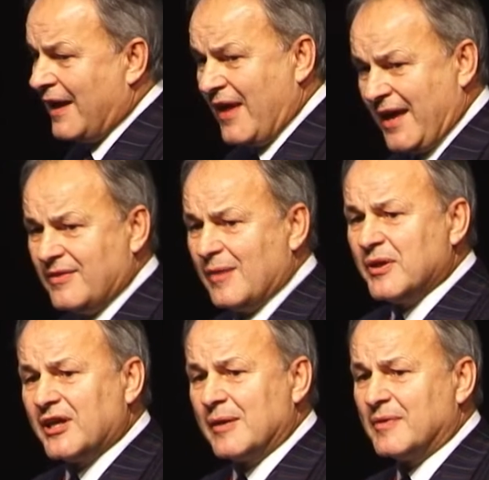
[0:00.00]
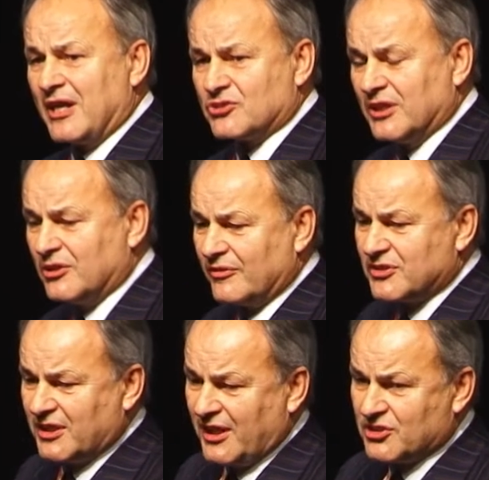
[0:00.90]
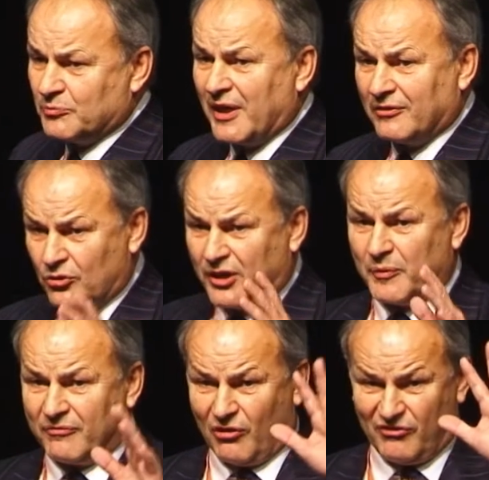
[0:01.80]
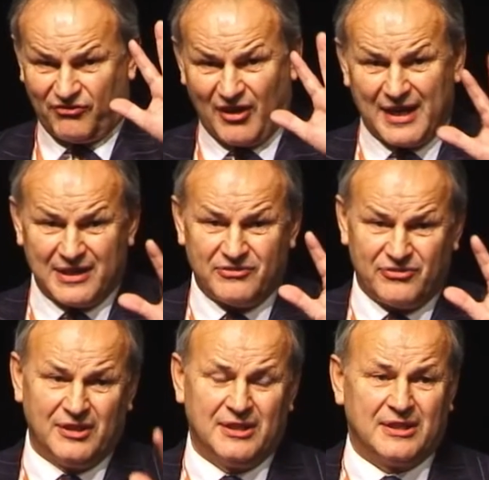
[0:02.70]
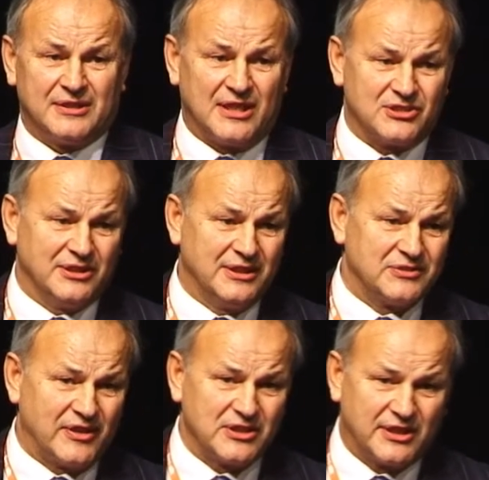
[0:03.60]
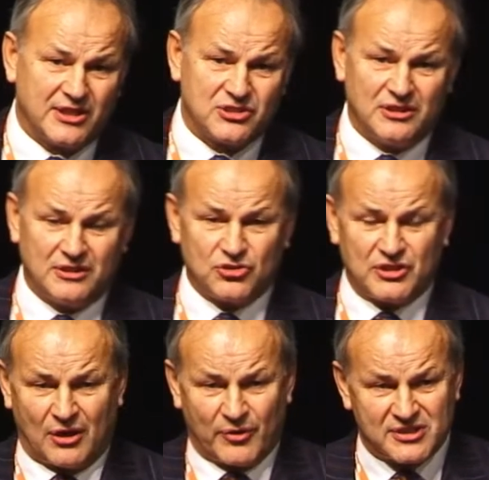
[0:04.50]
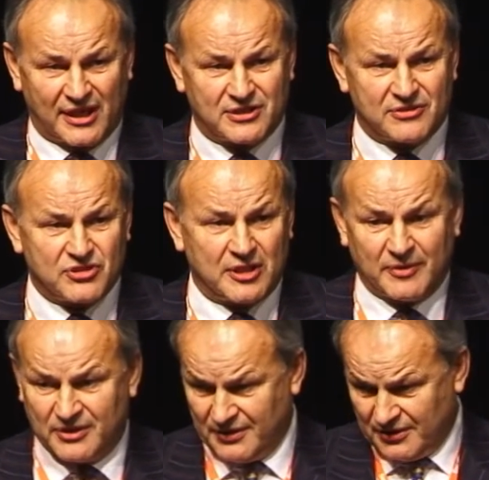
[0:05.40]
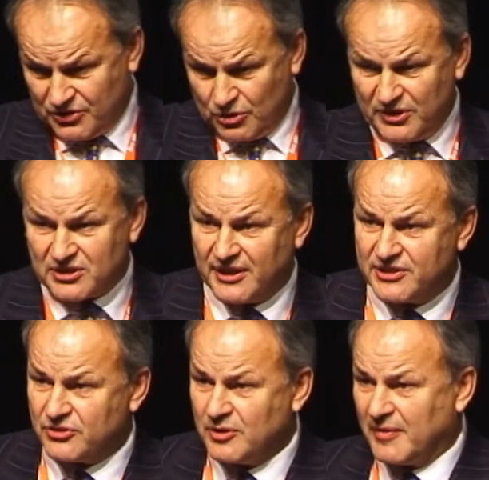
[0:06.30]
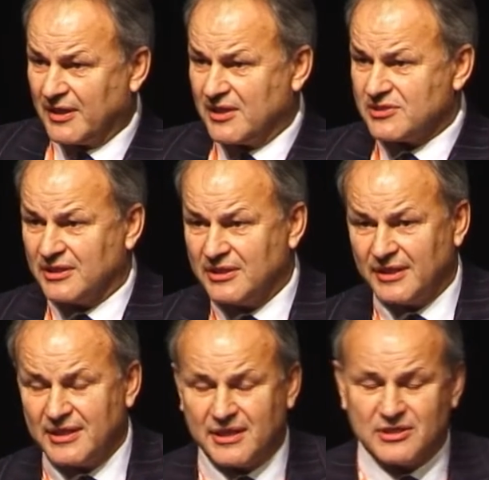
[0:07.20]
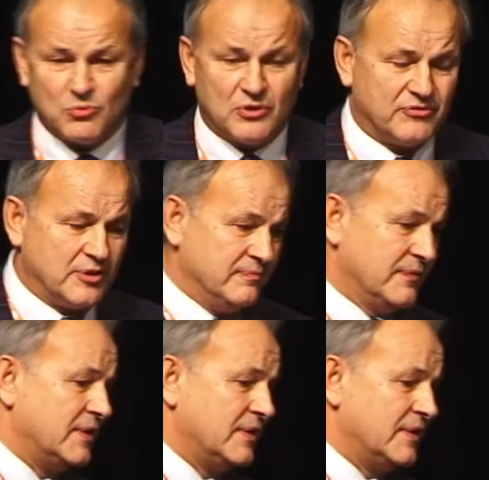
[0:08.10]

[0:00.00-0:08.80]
and Head then became a national leader of education. We are lucky, we've got 5 national leaders of education just in our executive team, and Julie Slater, who you met yesterday, is one of them.